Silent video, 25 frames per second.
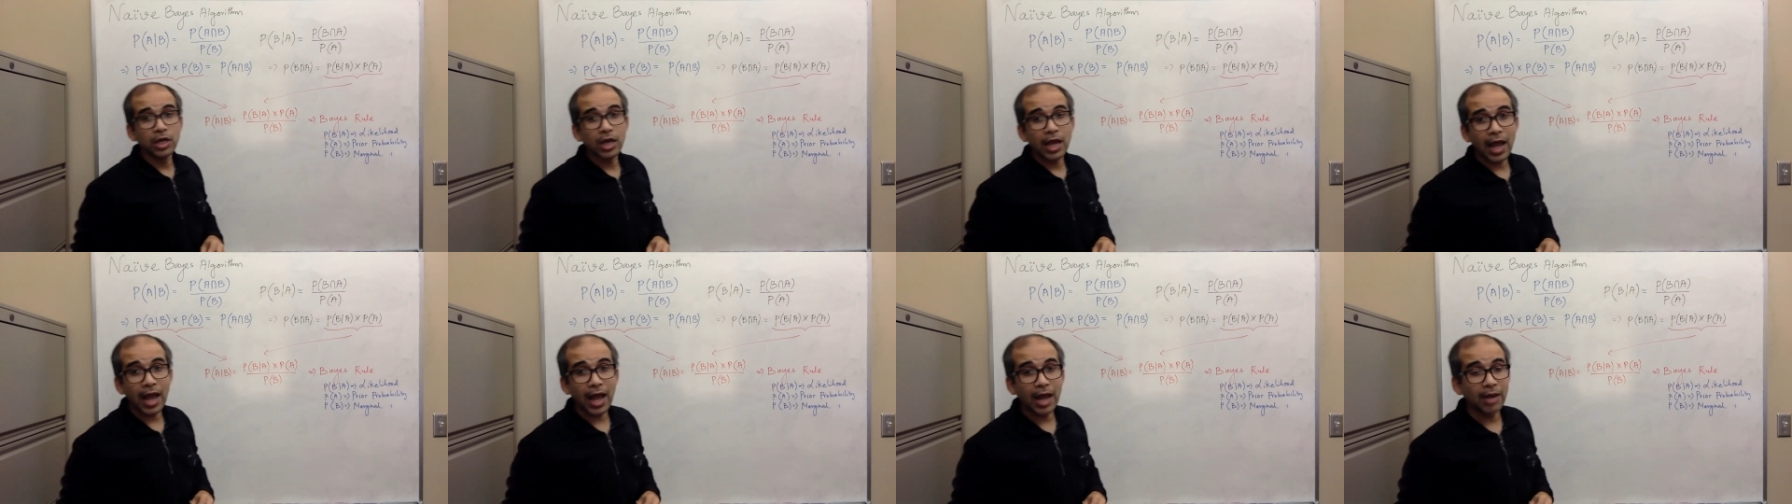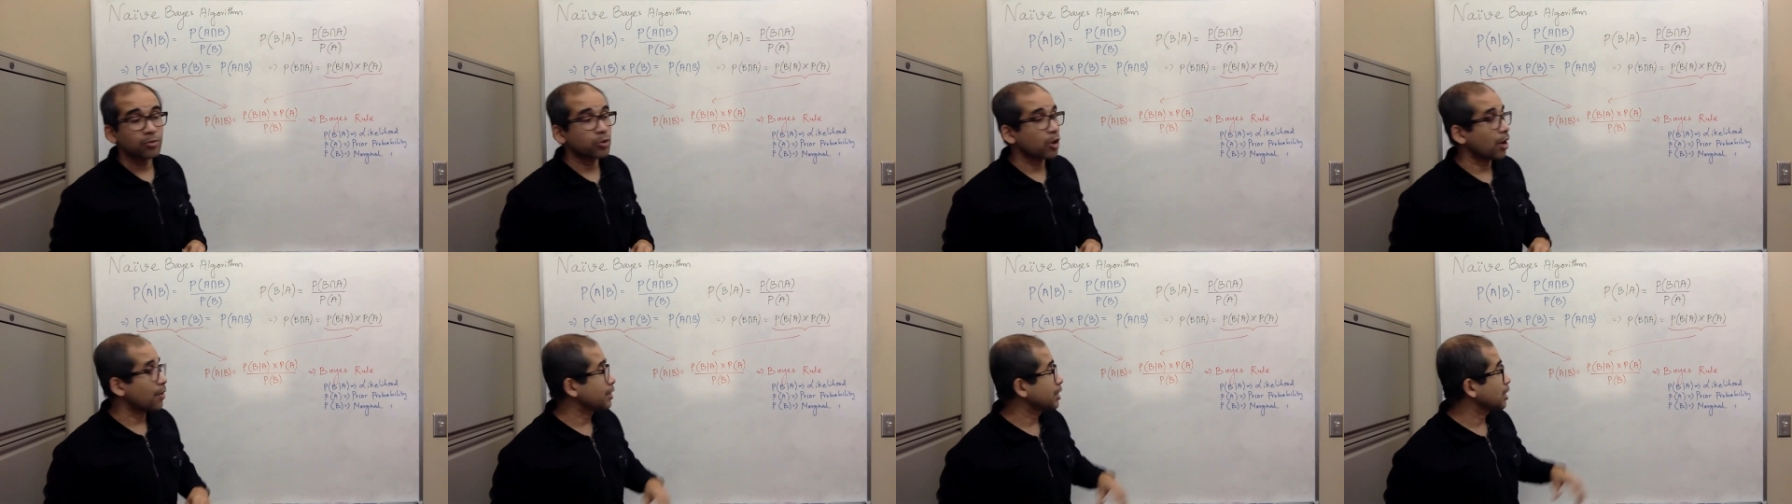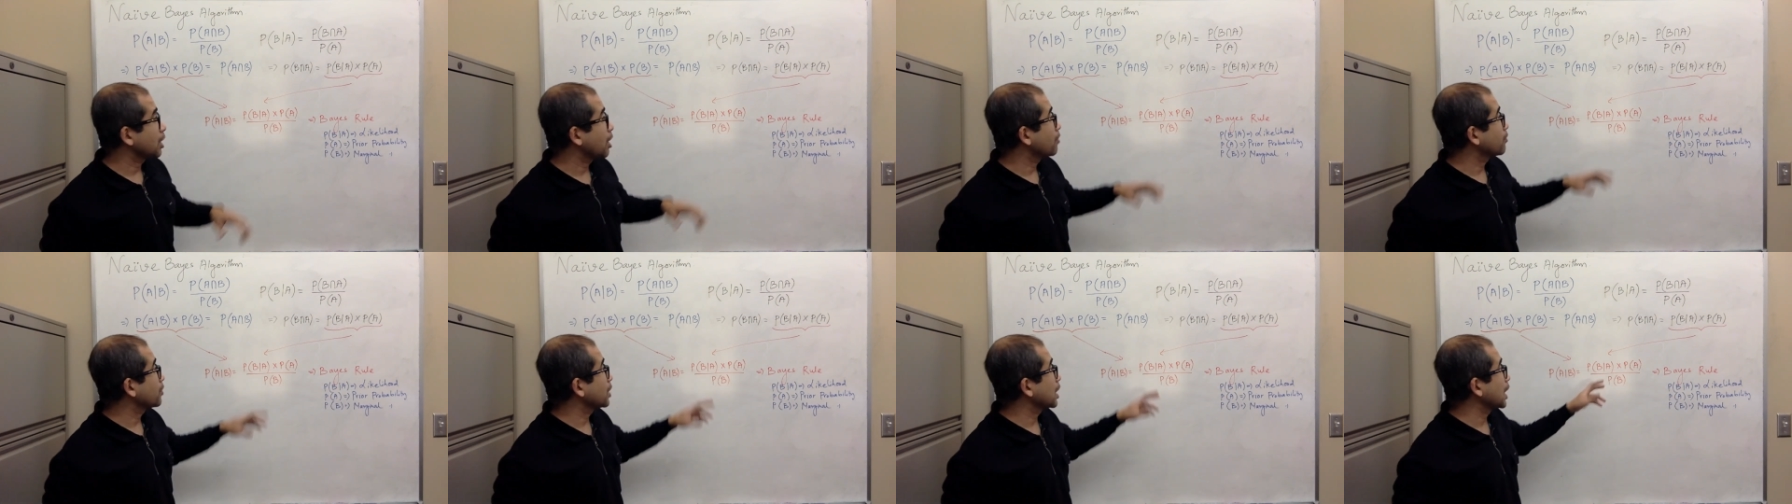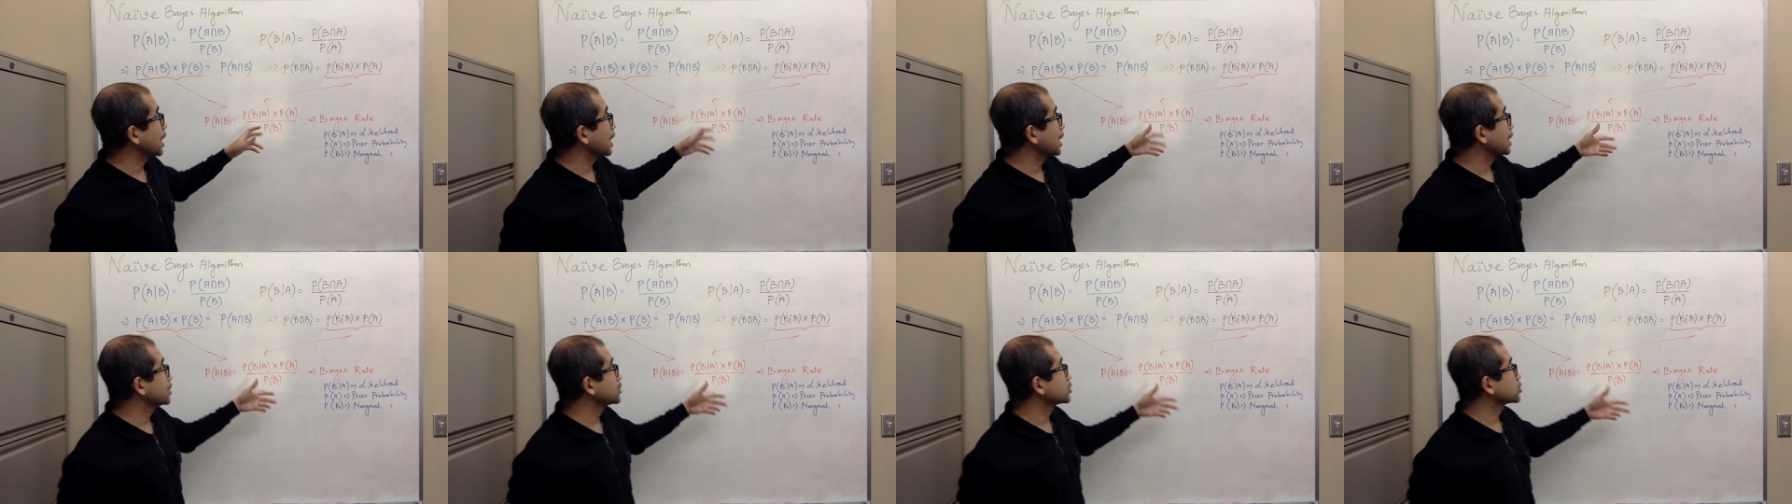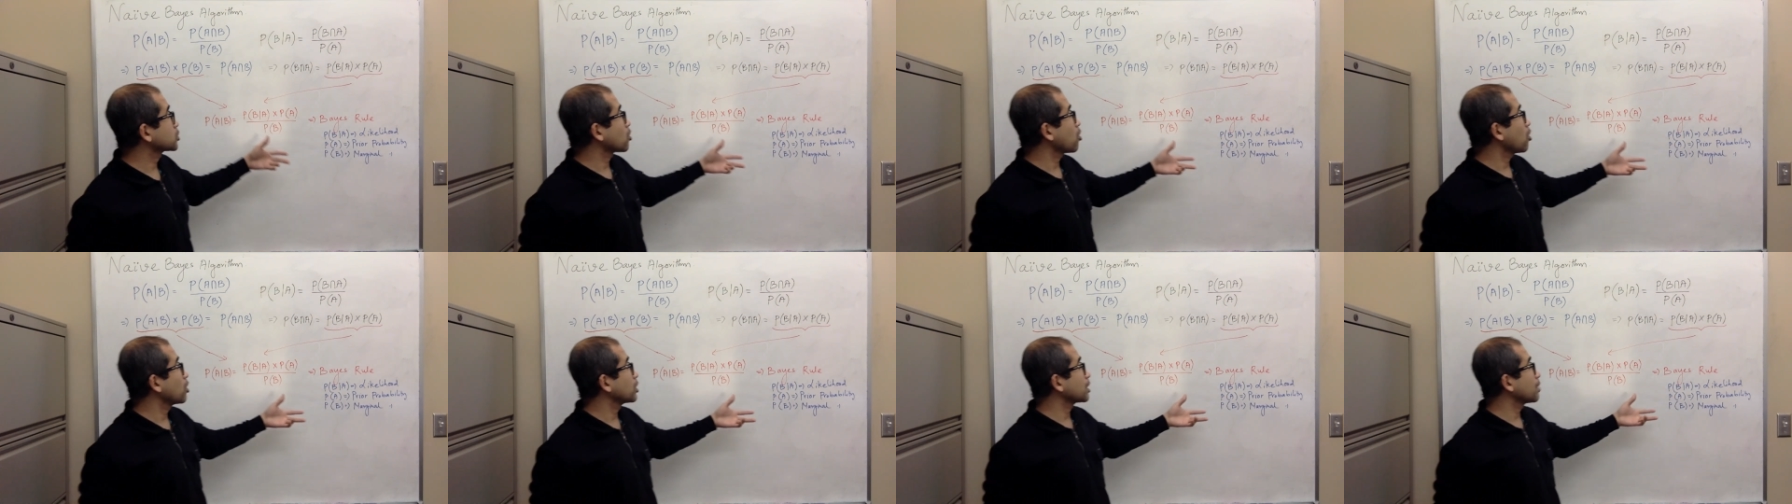and probability of A
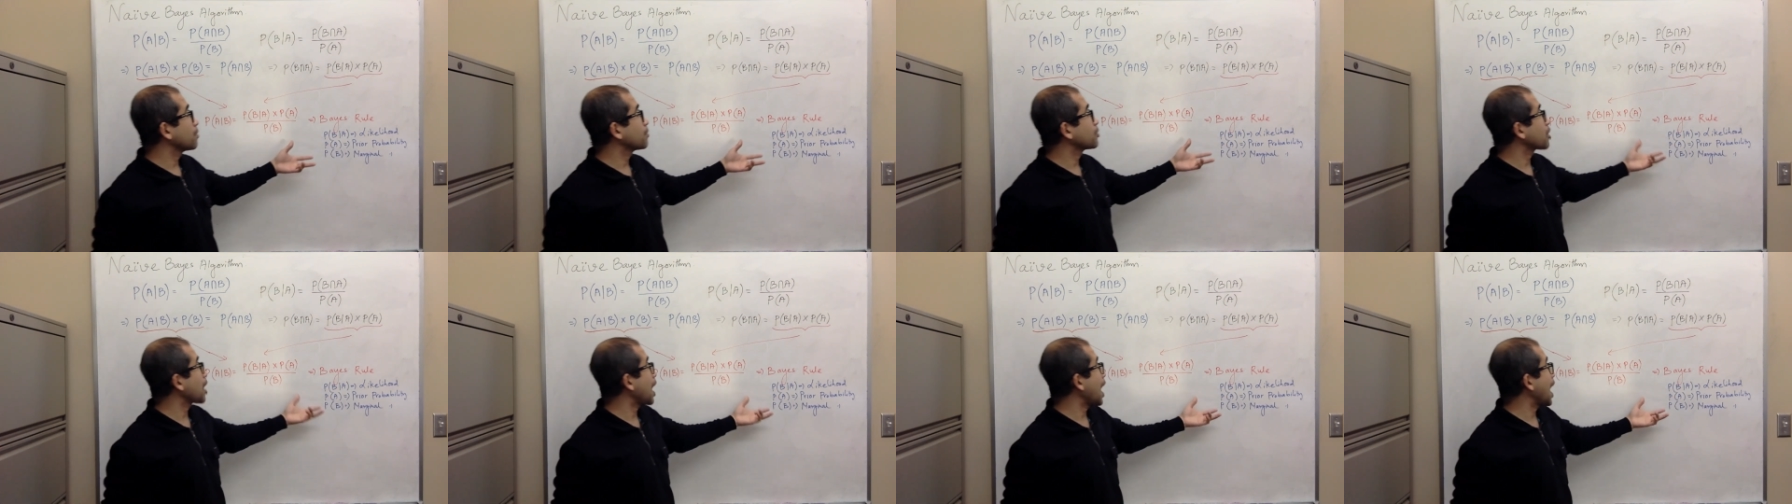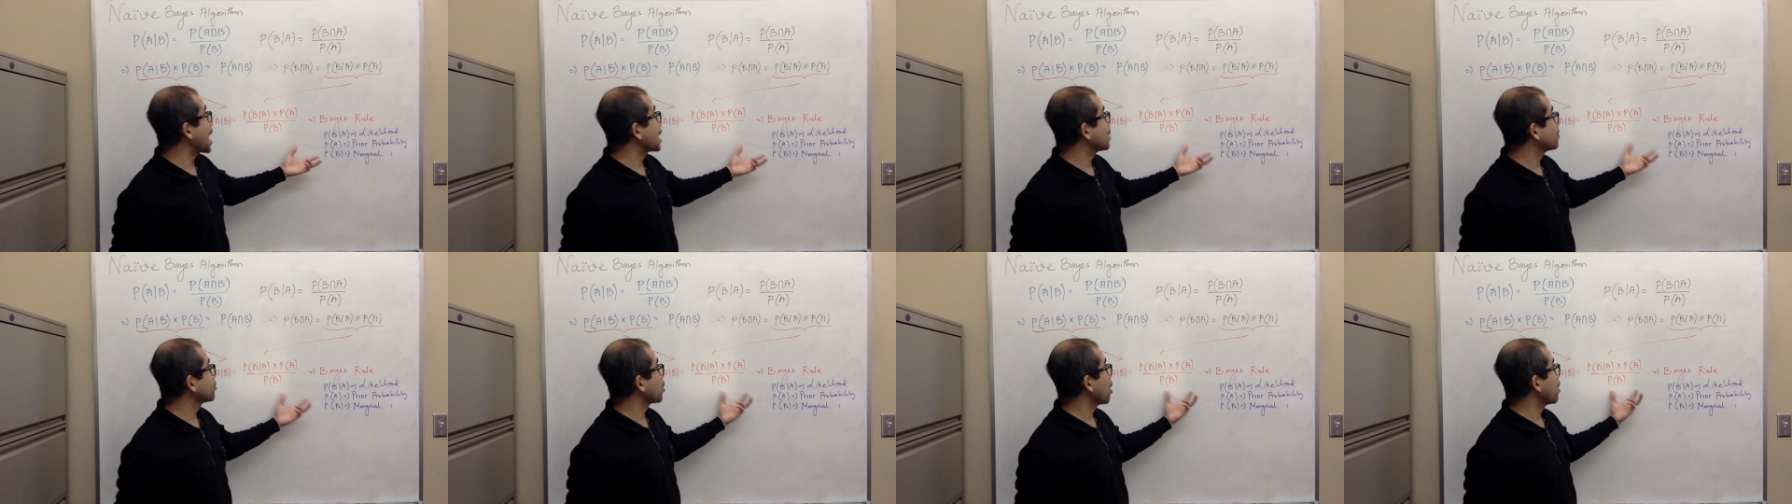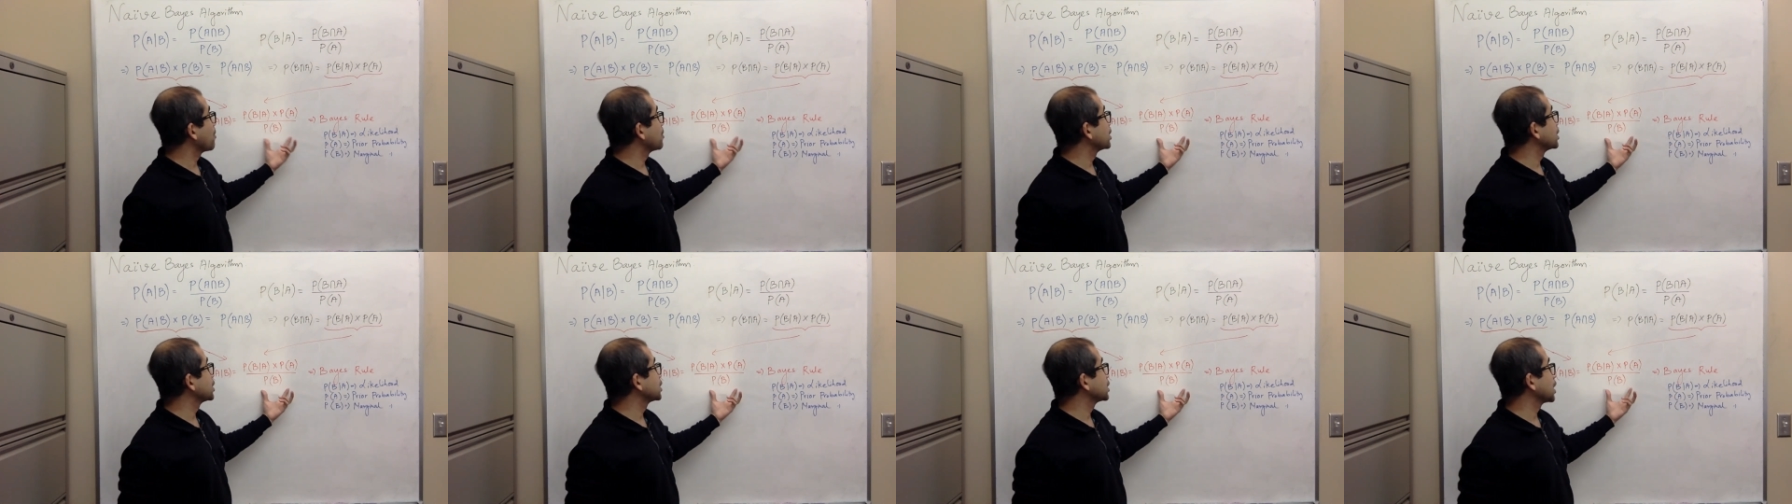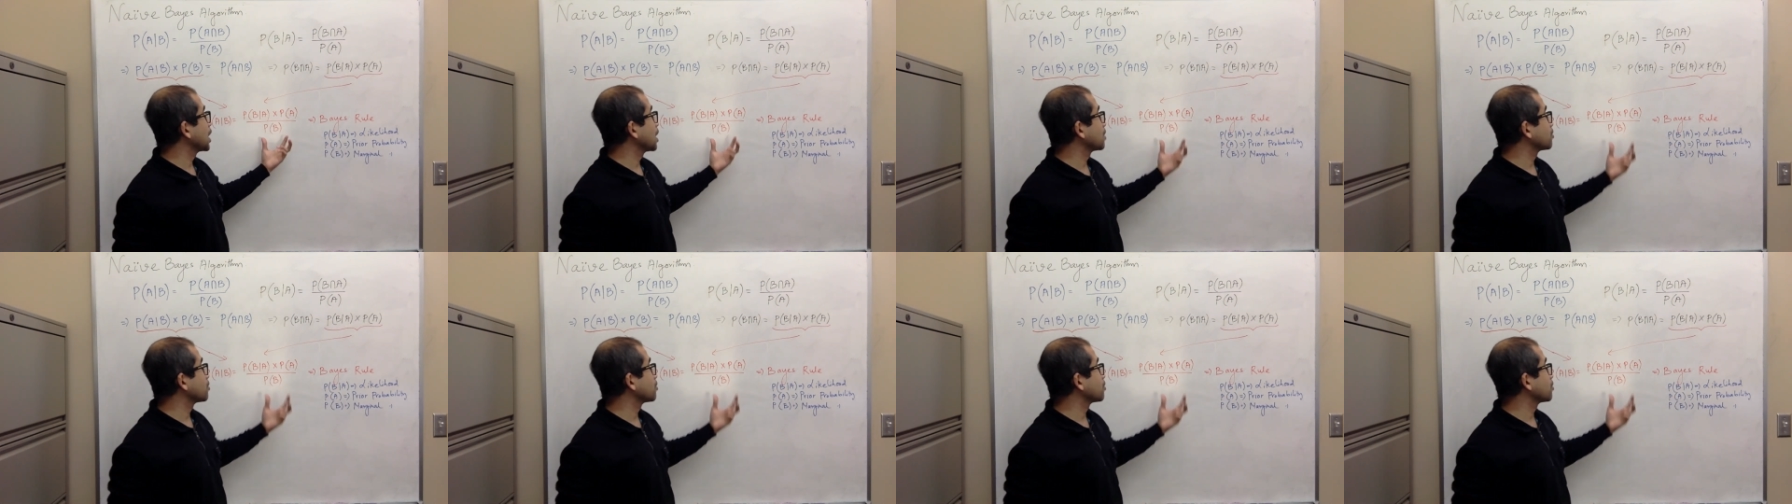is called the prior probability,